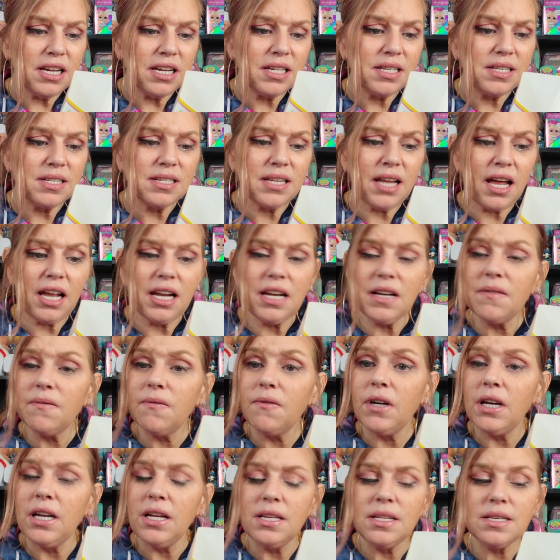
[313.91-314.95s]
Exotic
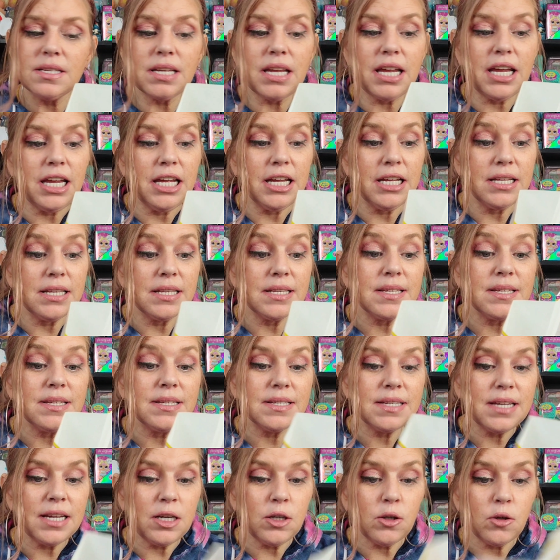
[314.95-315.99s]
Friends, and
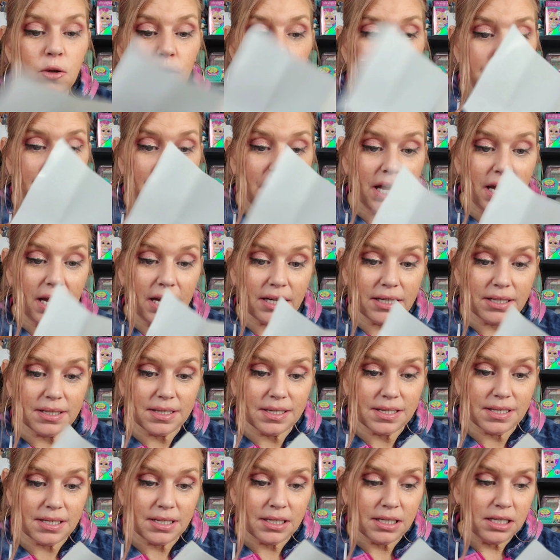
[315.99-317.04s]
single
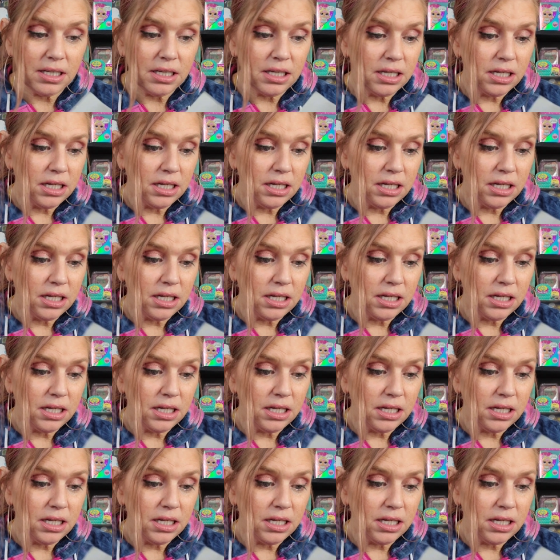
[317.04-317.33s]
packs.